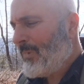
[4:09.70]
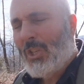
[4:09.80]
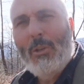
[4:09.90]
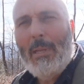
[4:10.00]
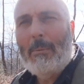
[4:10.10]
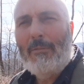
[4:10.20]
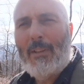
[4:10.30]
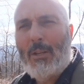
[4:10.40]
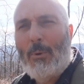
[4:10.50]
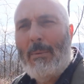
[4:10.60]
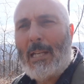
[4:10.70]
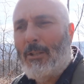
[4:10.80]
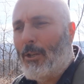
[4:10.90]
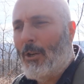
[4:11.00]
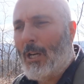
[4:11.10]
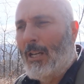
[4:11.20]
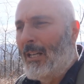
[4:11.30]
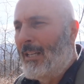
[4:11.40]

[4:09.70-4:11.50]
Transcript: you'll be able to find your way back to your car.